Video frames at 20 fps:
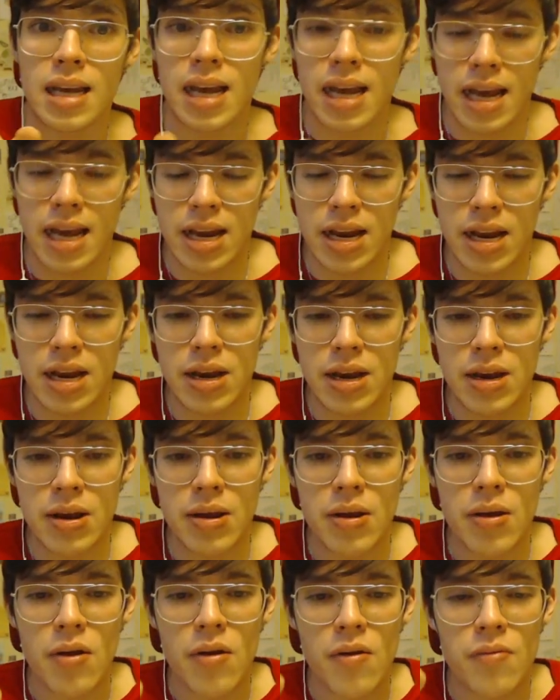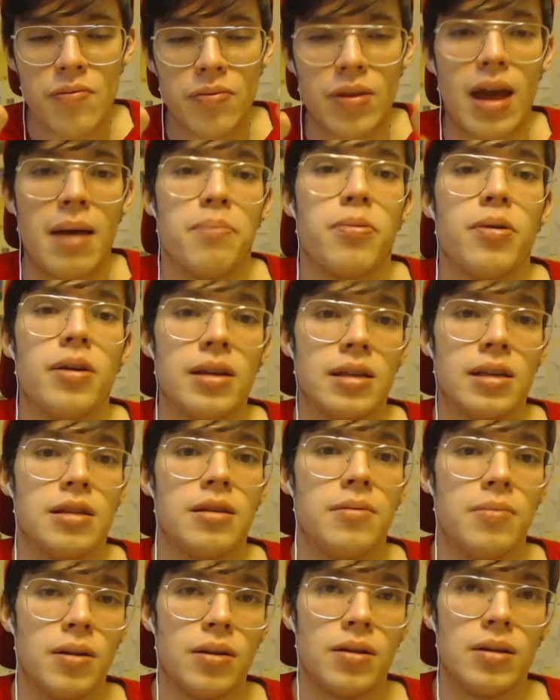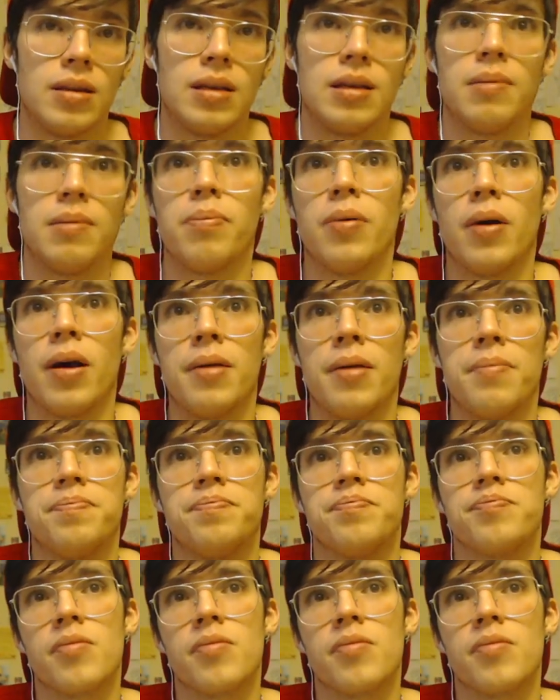in that predictability. But